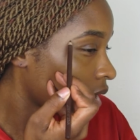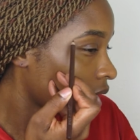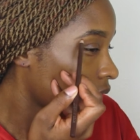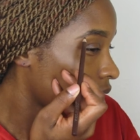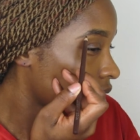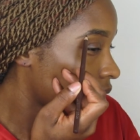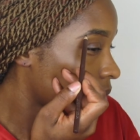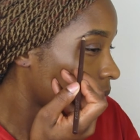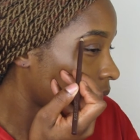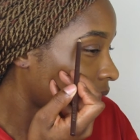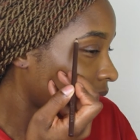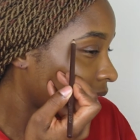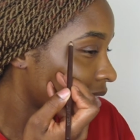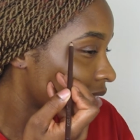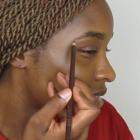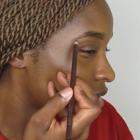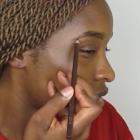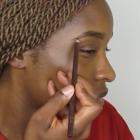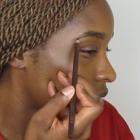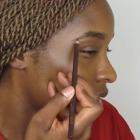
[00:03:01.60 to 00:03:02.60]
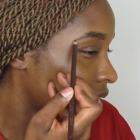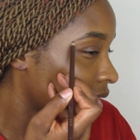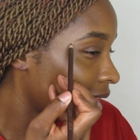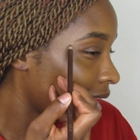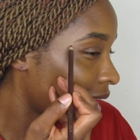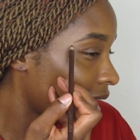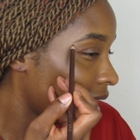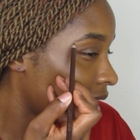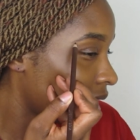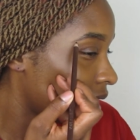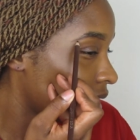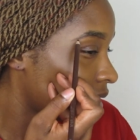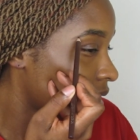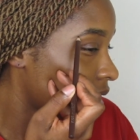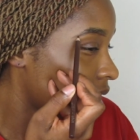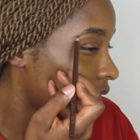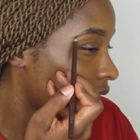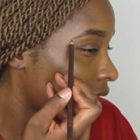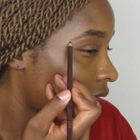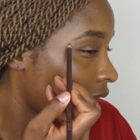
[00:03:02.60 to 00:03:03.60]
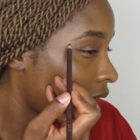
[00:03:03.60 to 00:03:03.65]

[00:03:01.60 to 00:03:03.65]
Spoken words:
And then when I get to the end,